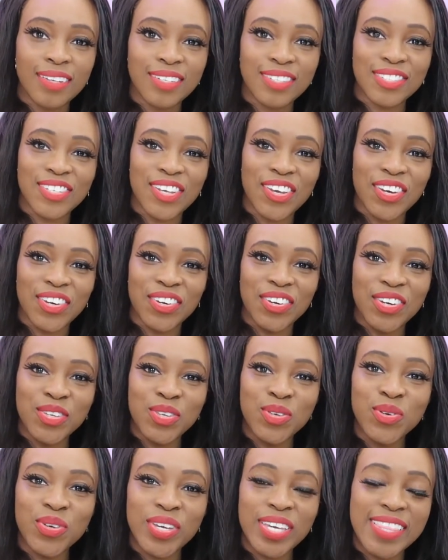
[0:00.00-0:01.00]
So
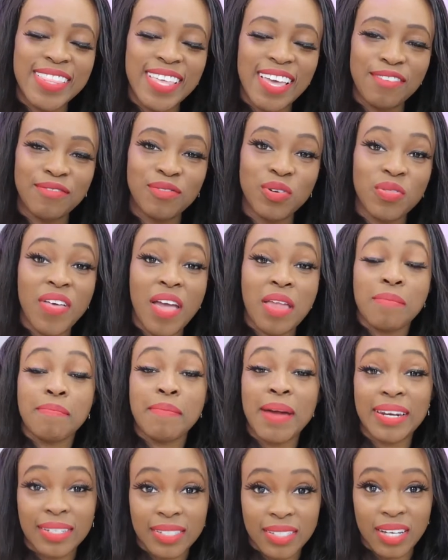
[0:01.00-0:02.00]
you can therefore then
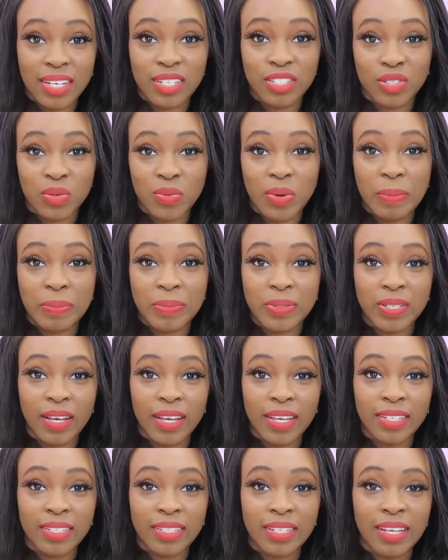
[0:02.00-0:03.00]
monetize your
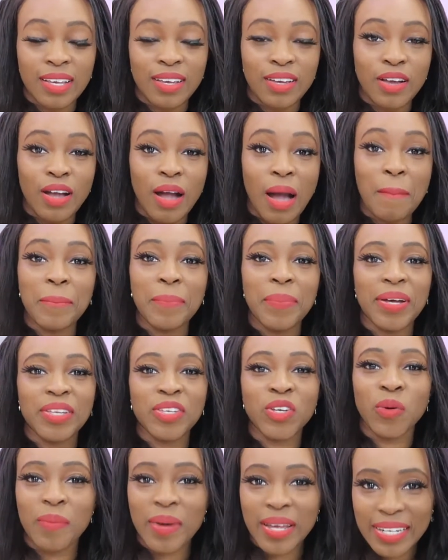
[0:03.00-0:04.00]
website. But
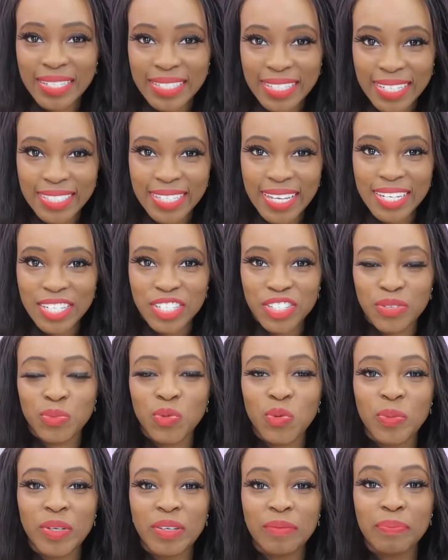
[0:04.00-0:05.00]
your monetization
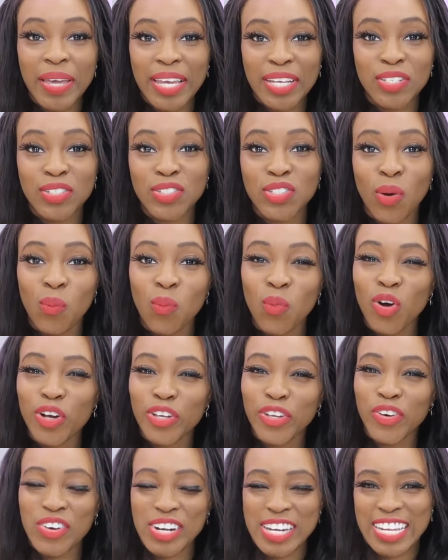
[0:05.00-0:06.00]
will be based on what
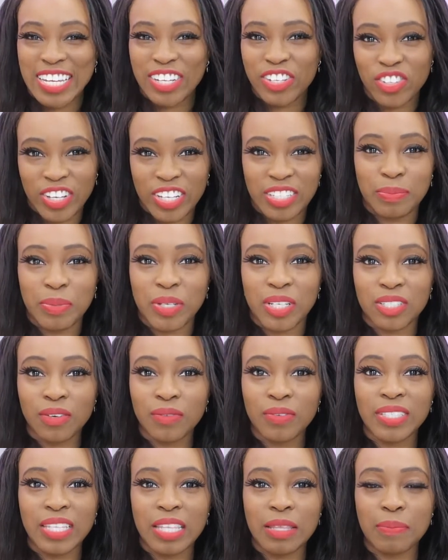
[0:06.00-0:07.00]
your niche is, because
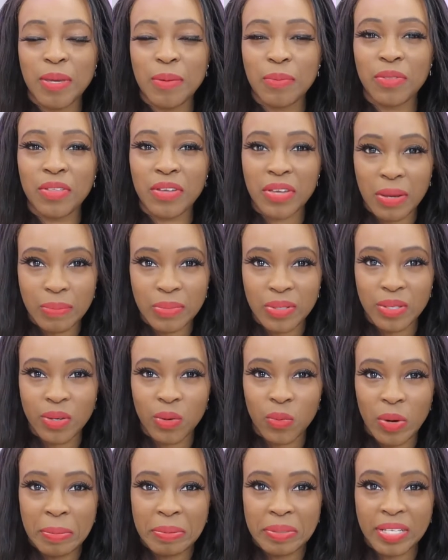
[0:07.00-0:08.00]
obviously the people that come to
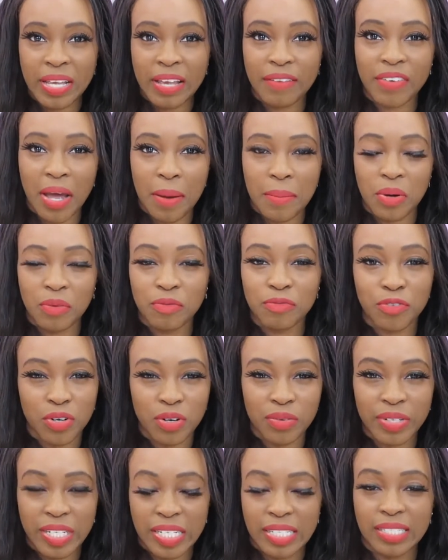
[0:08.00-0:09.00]
your website have come on
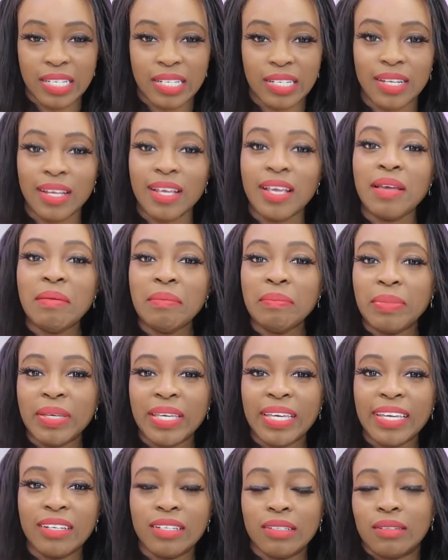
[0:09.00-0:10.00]
for a reason.
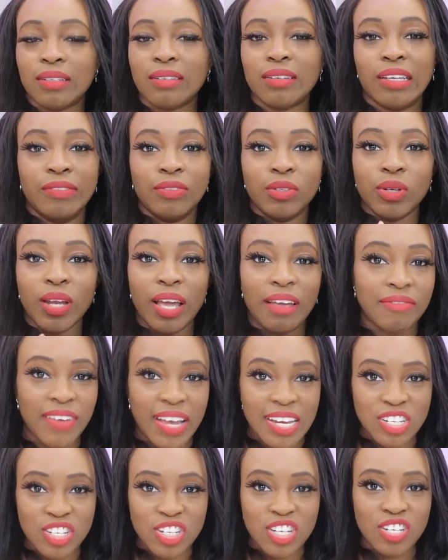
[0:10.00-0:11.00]
Be it if you like
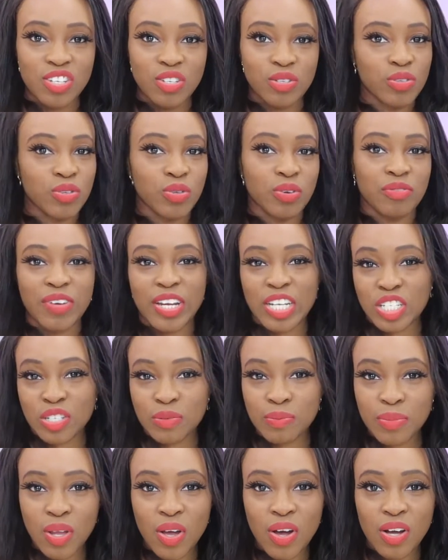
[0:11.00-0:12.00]
fashion, you do a
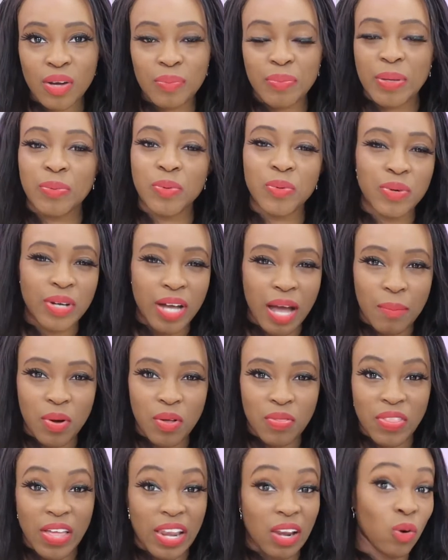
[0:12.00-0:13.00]
fashion blog, people will come
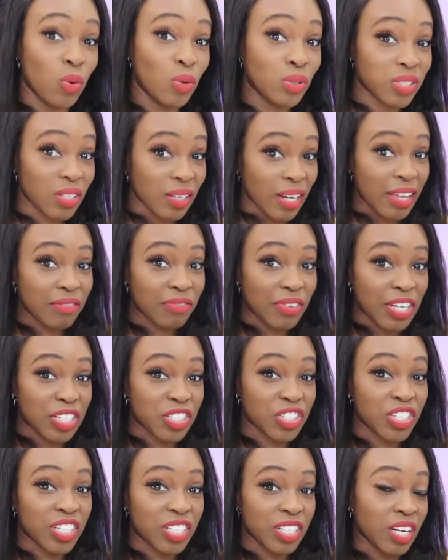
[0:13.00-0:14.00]
on that also like
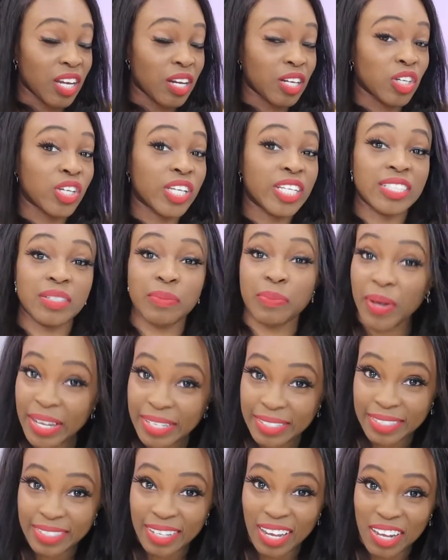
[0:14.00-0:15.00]
fashion and looking to buy
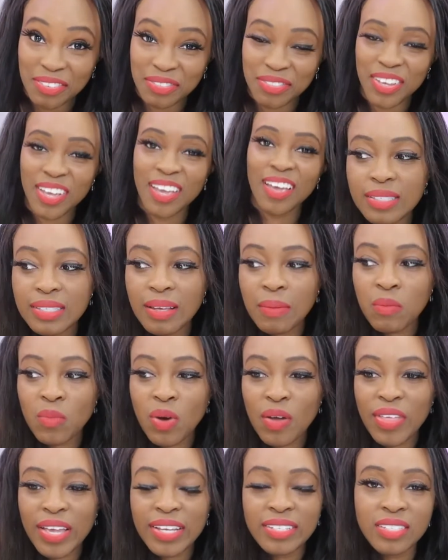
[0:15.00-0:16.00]
stuff.
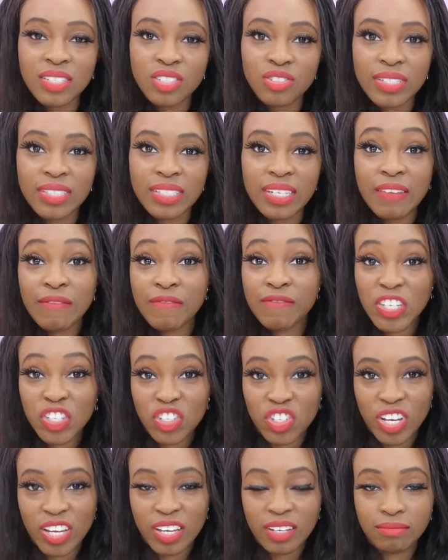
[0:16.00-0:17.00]
Someone that is interested in
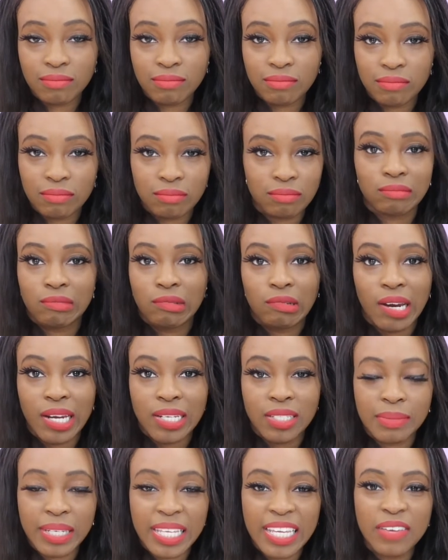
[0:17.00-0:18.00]
fishing,
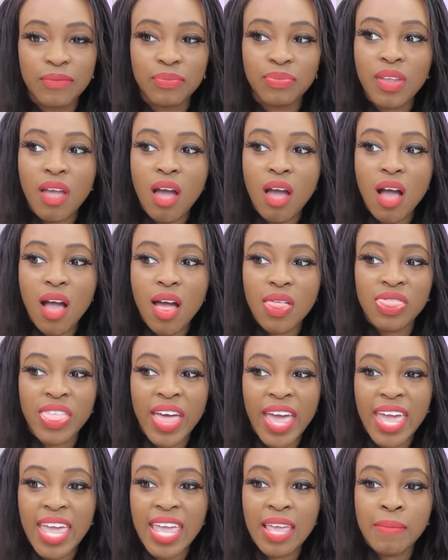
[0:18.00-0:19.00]
randomly,
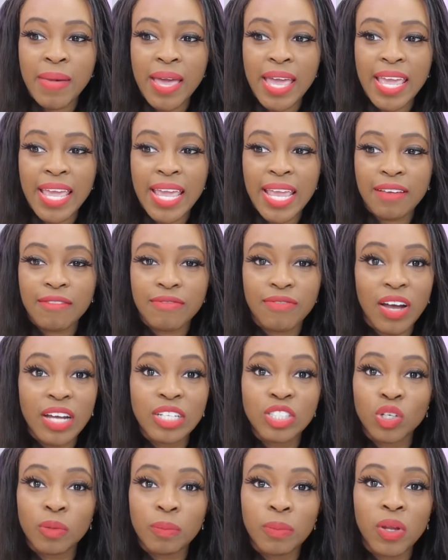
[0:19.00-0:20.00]
they may
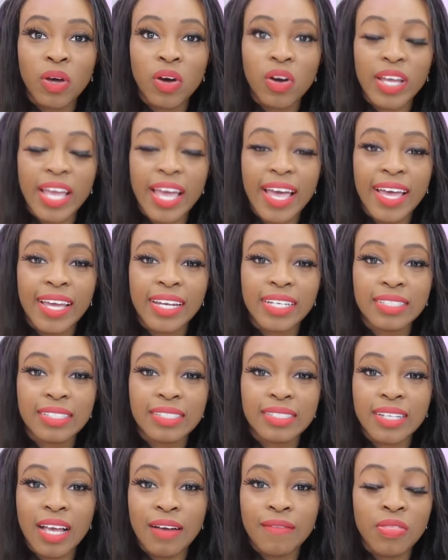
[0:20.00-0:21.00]
find your blog and
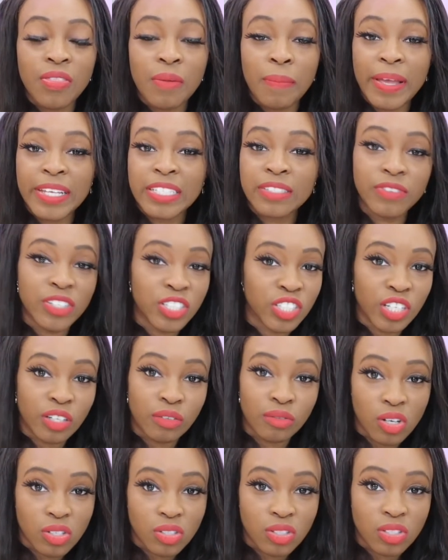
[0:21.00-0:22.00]
discover the best
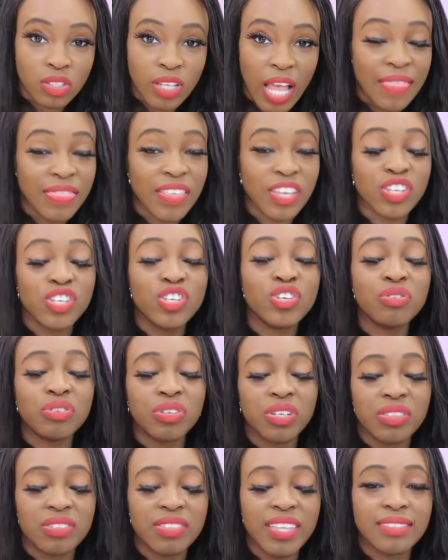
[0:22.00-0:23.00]
fishing rods, and then you
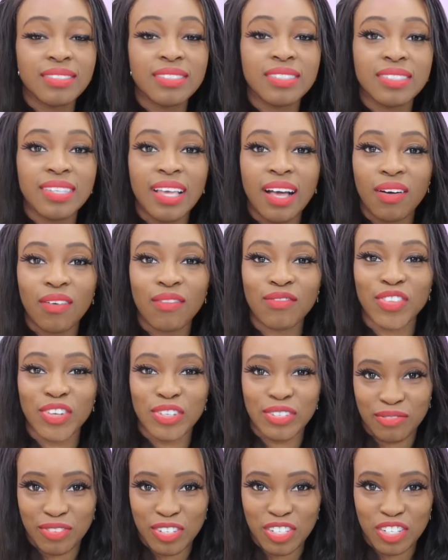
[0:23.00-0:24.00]
can then sell
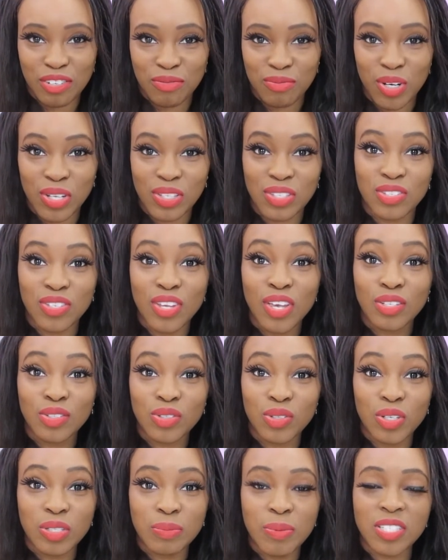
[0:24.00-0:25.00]
those fishing rods
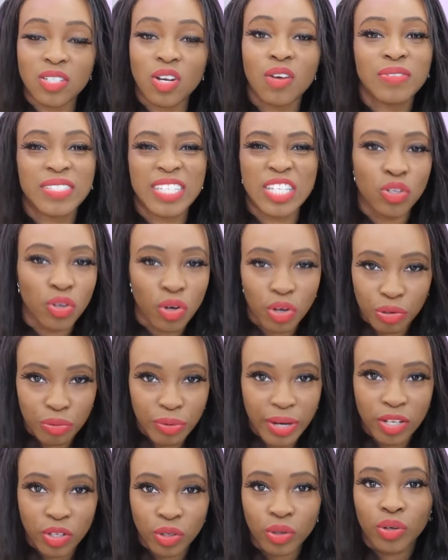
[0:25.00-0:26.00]
to this person. Obviously
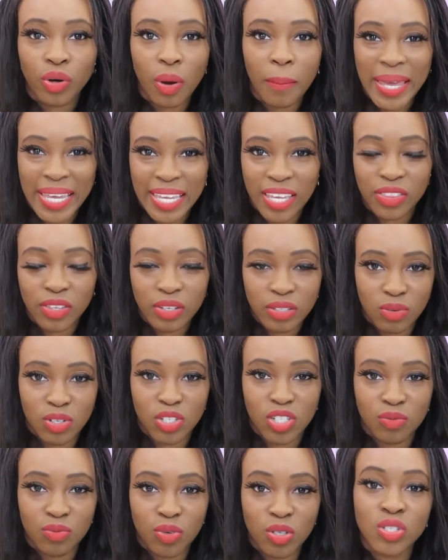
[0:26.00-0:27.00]
you're not making those
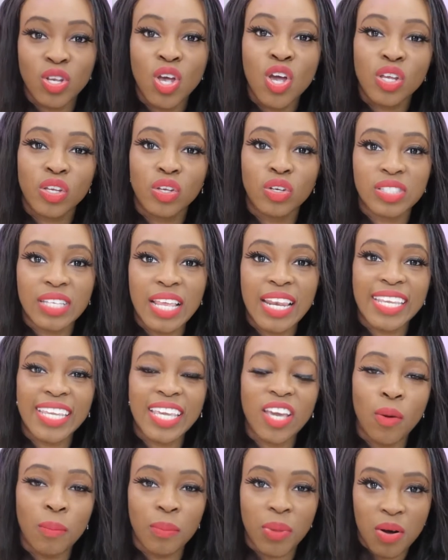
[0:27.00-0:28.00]
fishing rods, you're selling
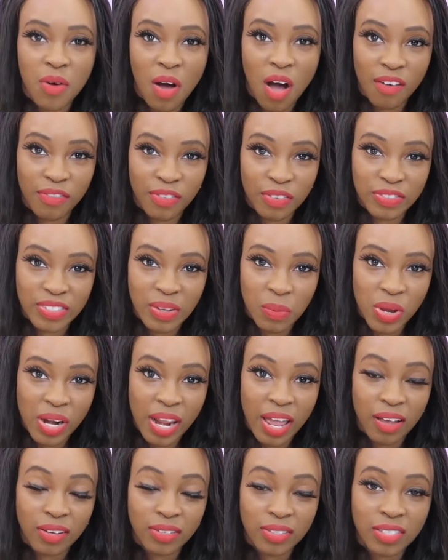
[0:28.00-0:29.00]
it on behalf of someone
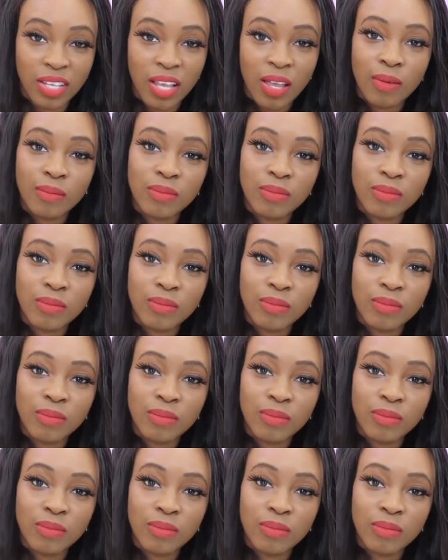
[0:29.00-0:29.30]
else.